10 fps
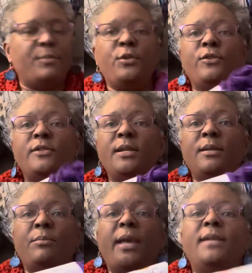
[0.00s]
using
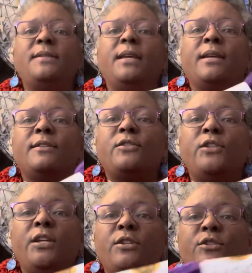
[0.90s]
basic
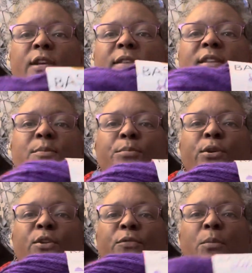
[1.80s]
stitch in this
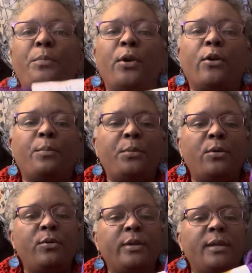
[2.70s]
beautiful
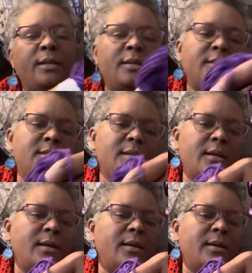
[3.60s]
purple. It is
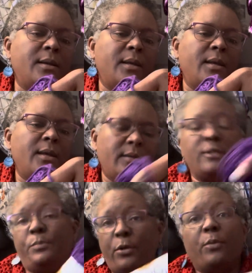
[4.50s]
this
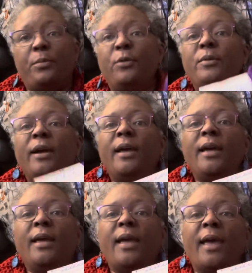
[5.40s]
purple
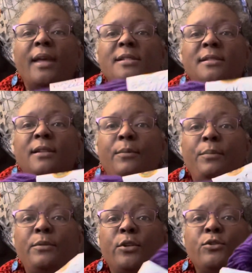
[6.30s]
as to
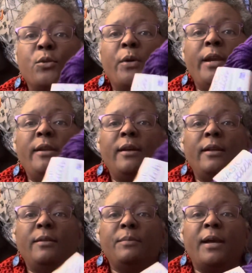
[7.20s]
join
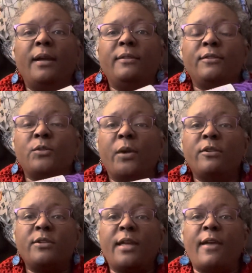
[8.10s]
the squares
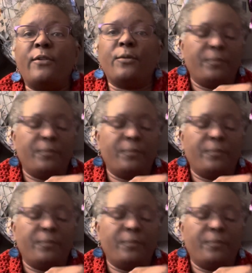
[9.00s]
together.